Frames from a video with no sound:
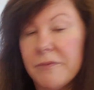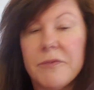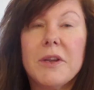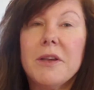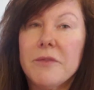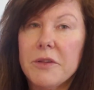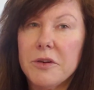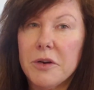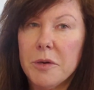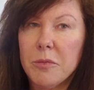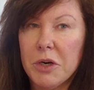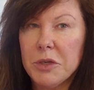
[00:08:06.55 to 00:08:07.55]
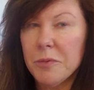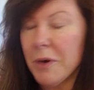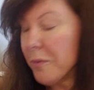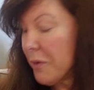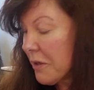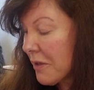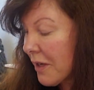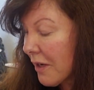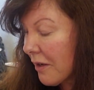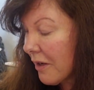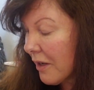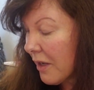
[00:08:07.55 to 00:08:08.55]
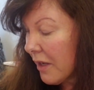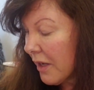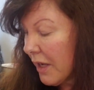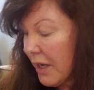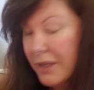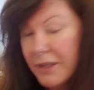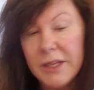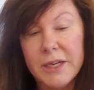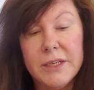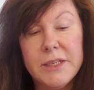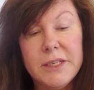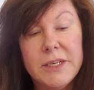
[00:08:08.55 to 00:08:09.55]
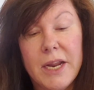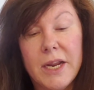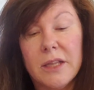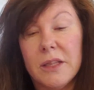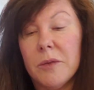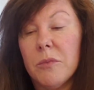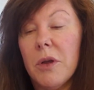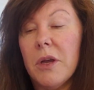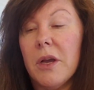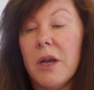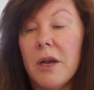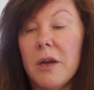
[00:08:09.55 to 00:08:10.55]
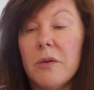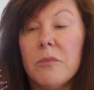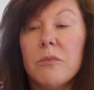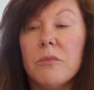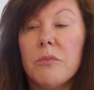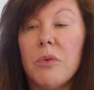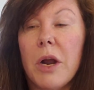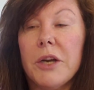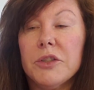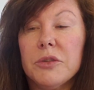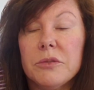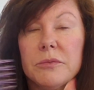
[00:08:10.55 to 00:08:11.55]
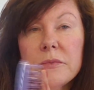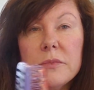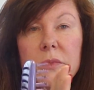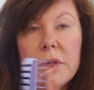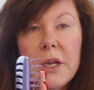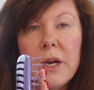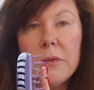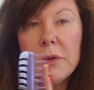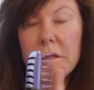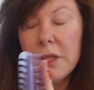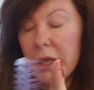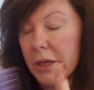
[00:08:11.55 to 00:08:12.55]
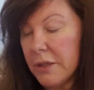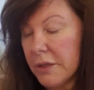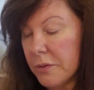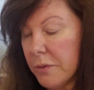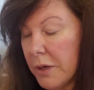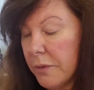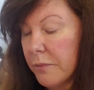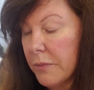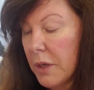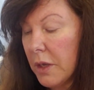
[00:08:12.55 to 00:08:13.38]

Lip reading: Forgive the dirty brush, but I'm using it's like a detangling brush, and I really like this one.